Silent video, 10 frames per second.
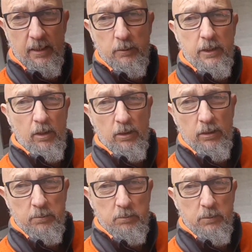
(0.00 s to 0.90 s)
We've got
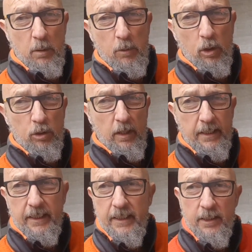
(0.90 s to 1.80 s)
a lot more
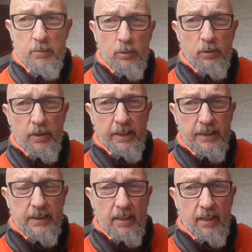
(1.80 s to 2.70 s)
granite in the boat
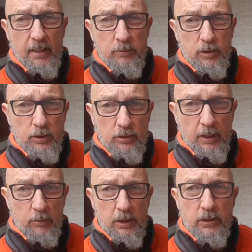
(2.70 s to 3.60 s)
this time, so it's
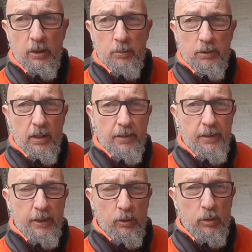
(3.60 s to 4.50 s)
granite worktops rather
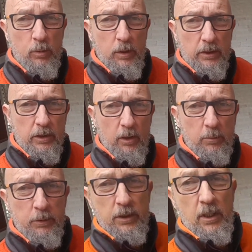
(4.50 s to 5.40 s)
than the oak
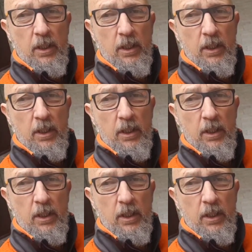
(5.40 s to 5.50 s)
worktops.